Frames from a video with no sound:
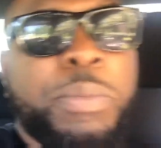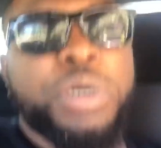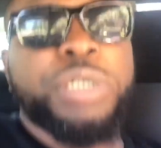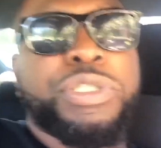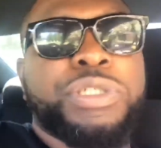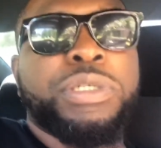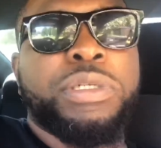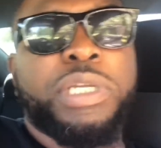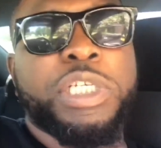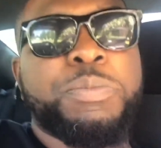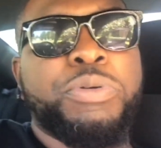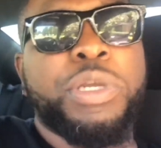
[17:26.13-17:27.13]
much
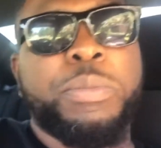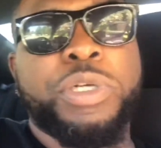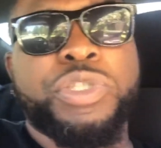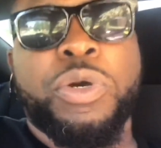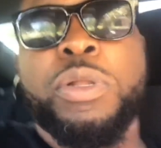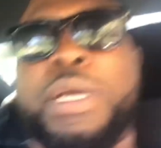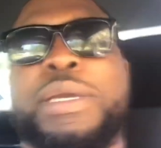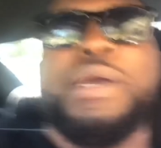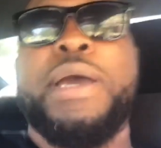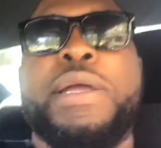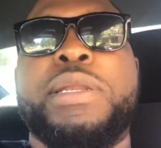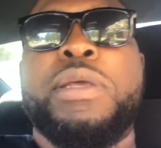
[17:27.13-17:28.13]
all I
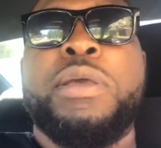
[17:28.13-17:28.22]
got.